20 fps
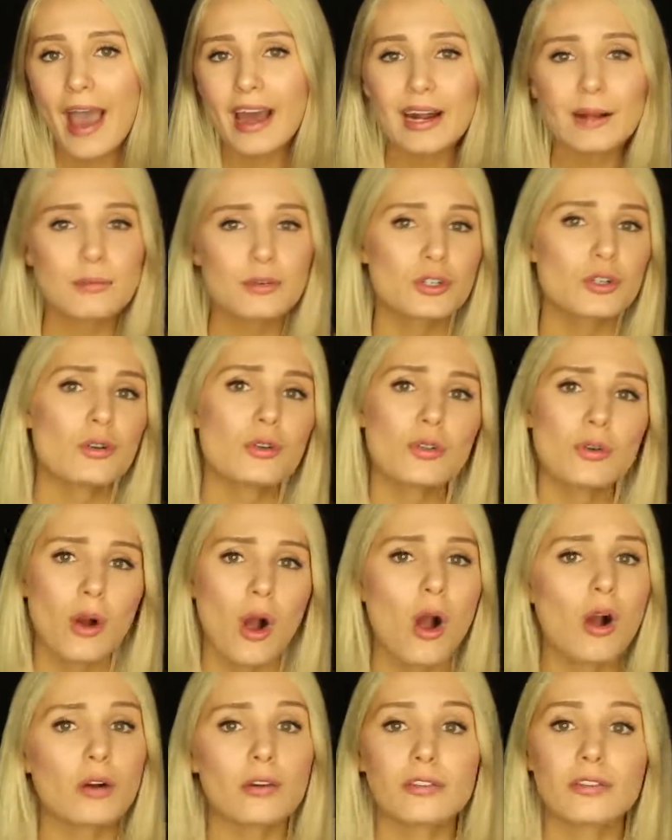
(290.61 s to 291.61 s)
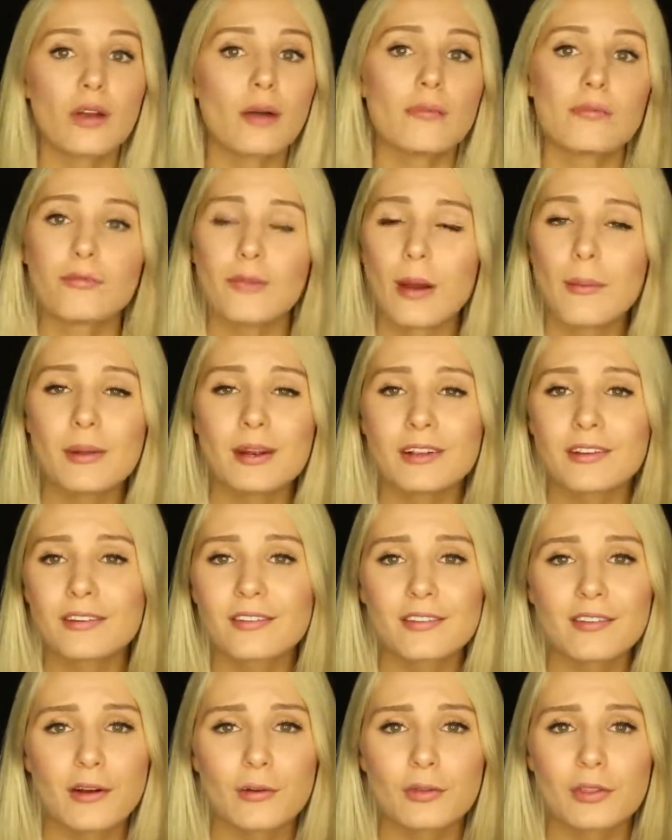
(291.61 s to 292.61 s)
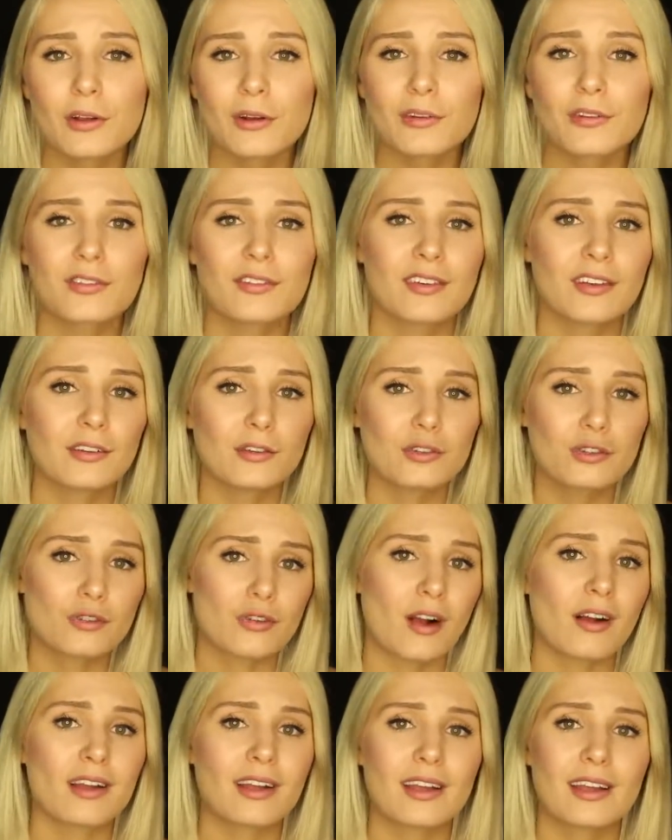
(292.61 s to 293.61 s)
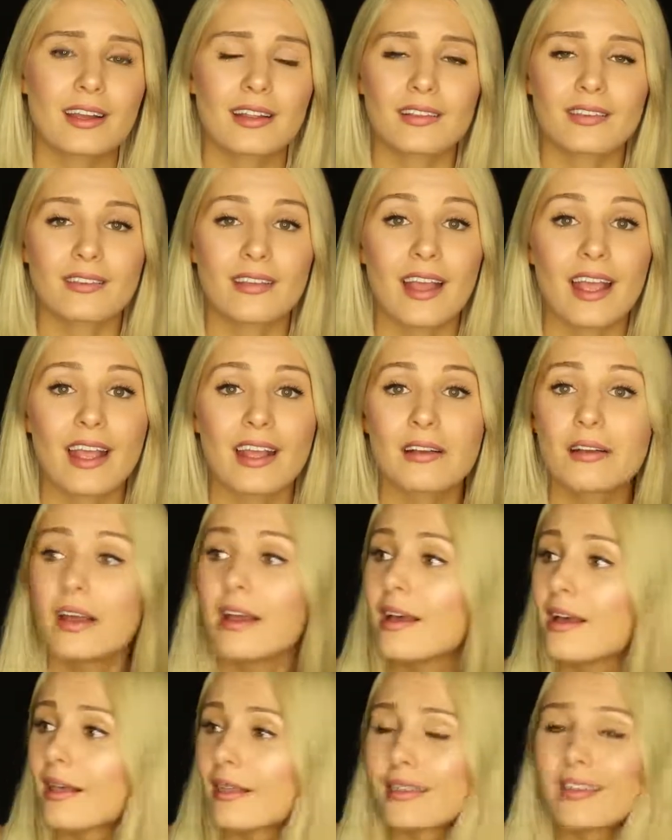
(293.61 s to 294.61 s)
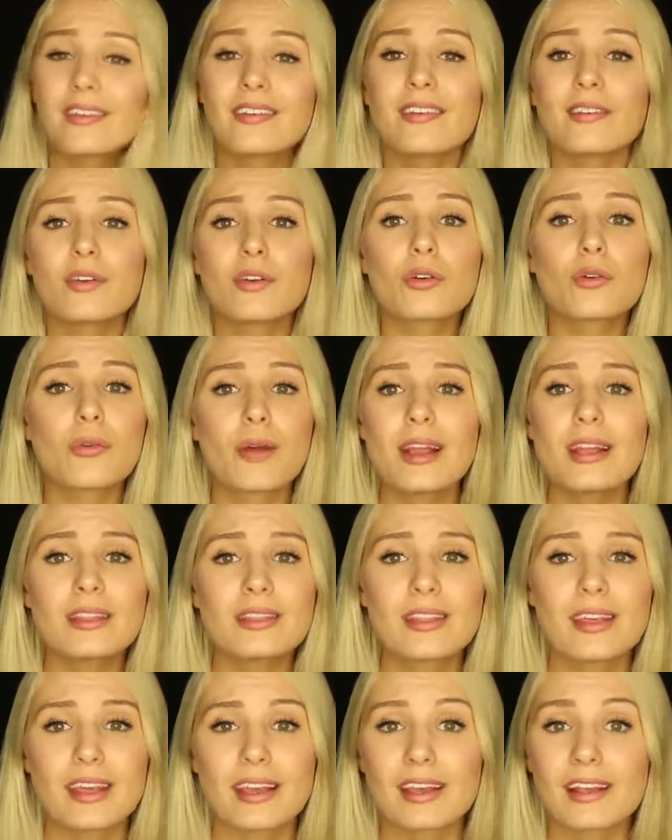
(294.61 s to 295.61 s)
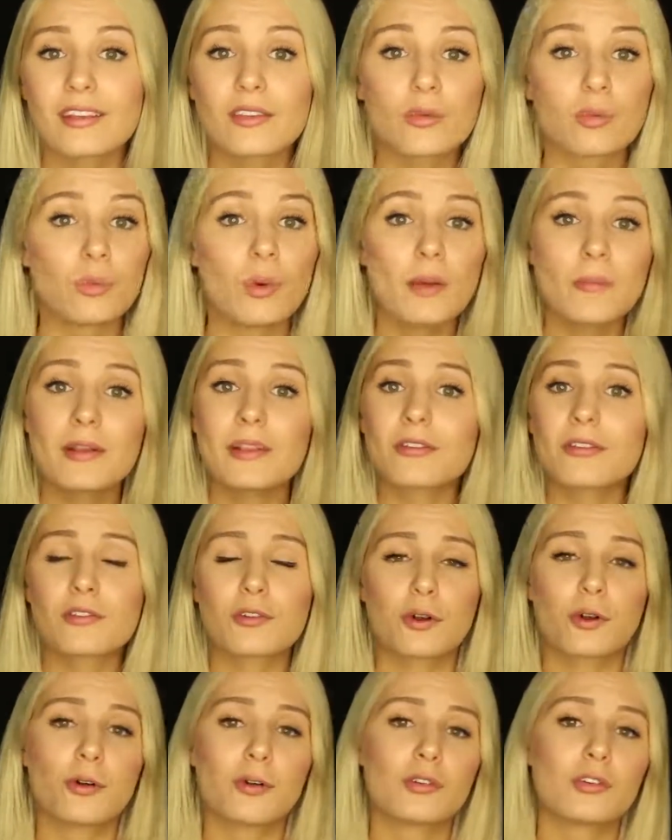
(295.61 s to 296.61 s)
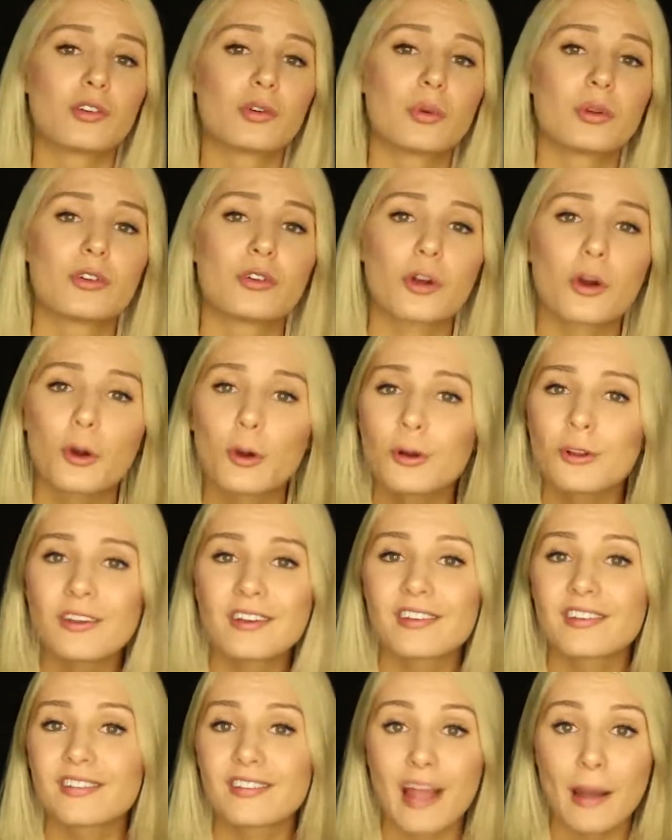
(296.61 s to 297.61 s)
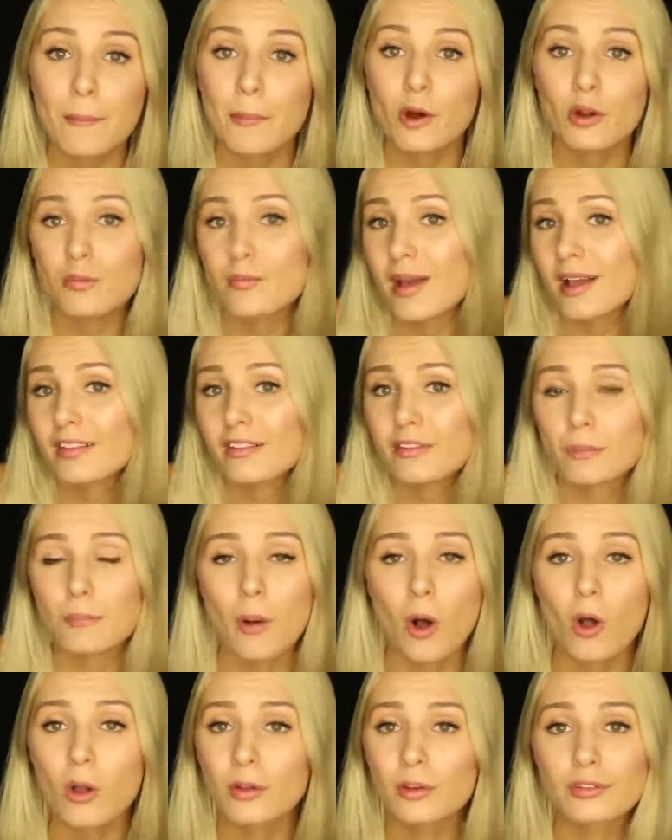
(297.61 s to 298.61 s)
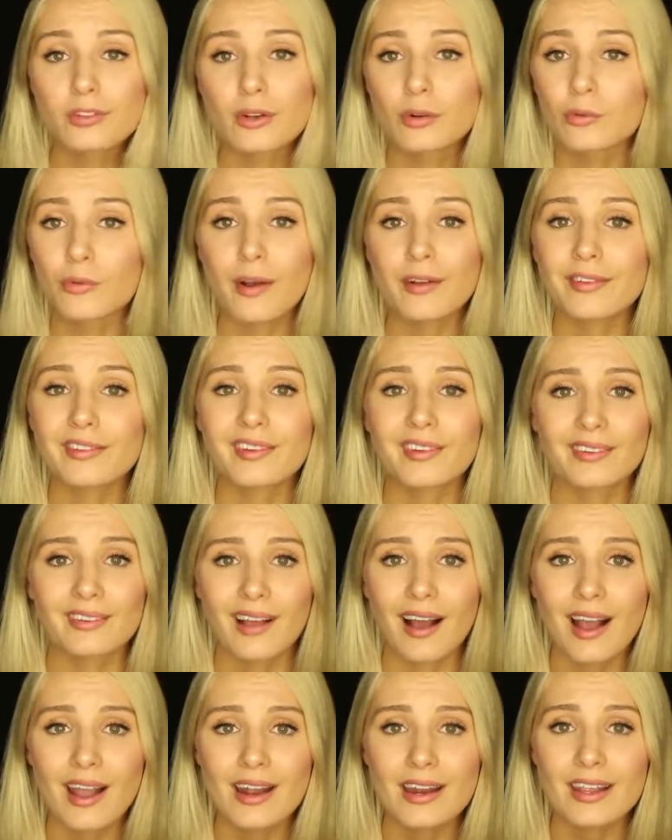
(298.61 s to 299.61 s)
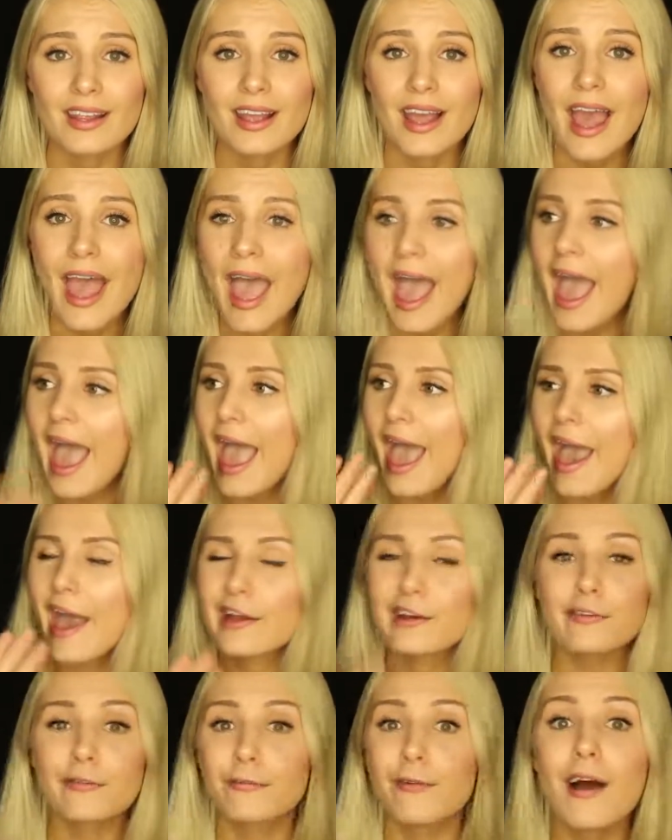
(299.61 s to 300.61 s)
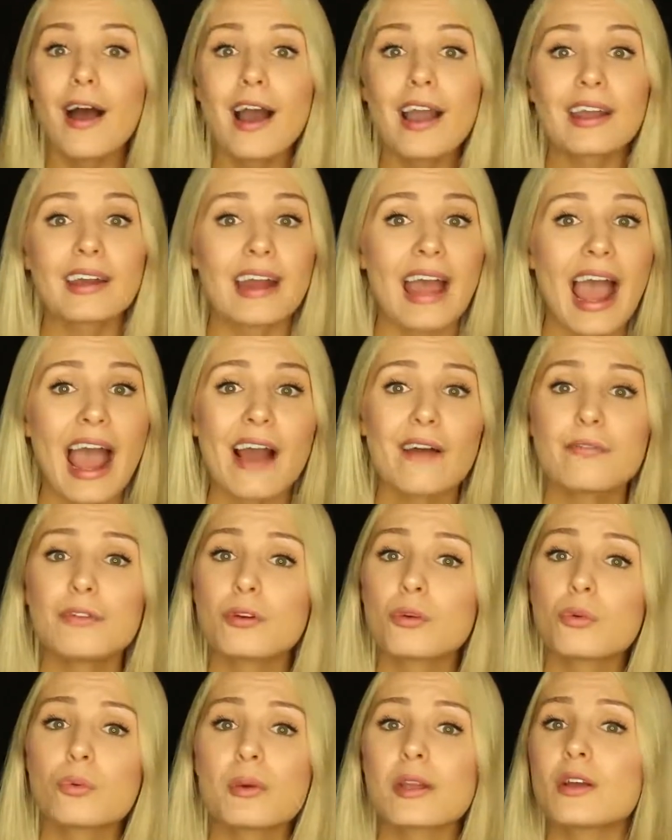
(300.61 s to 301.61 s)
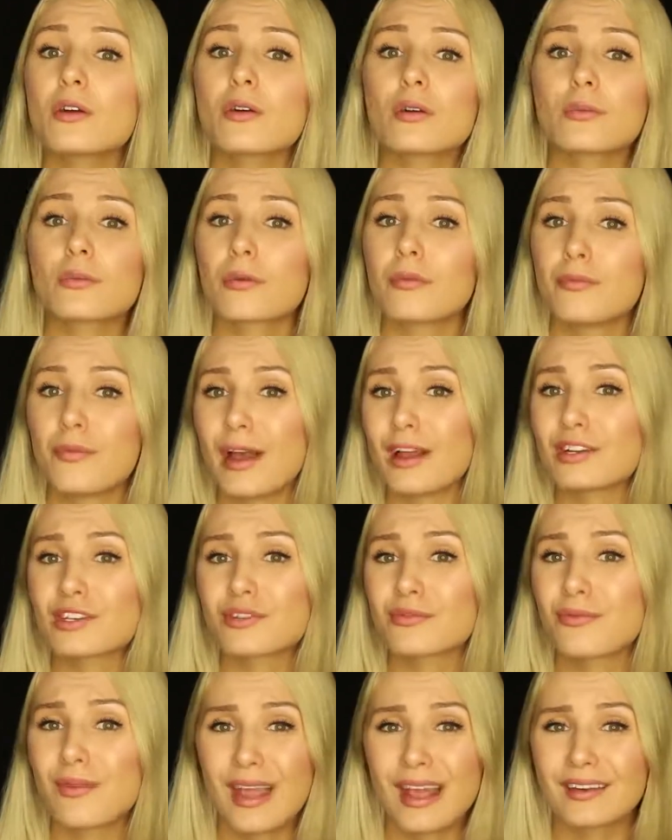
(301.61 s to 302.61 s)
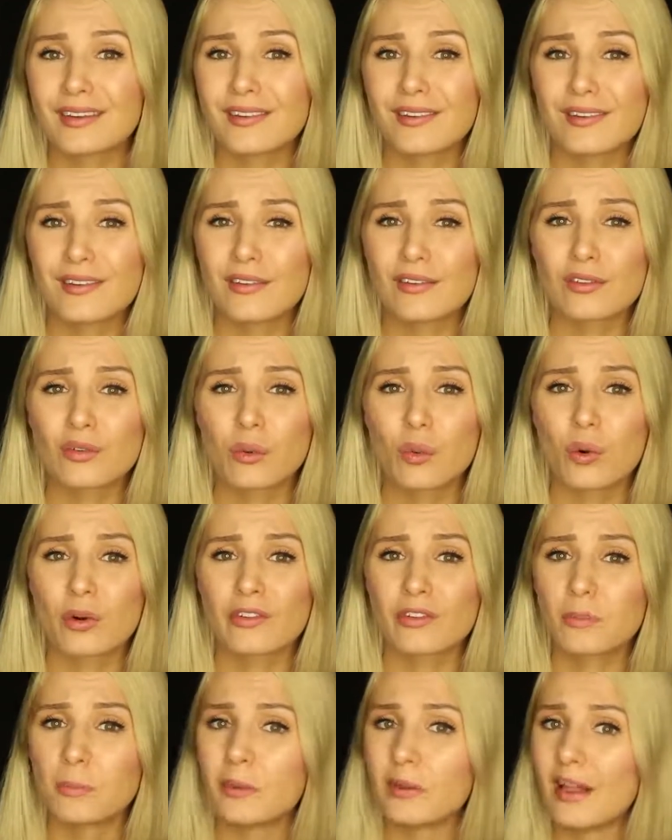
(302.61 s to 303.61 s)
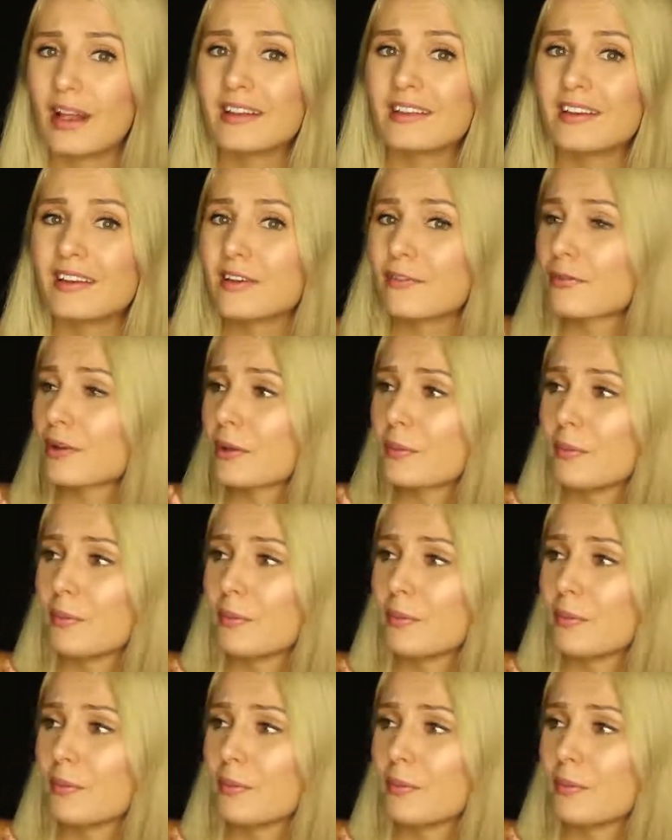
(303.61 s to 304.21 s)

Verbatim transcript: And I'm sure there are some feminists out there still shrugging and saying, this is a great thing, it's women's turn to eternally step on men's balls and run society. And fine, have your weird revenge fantasies towards plenty of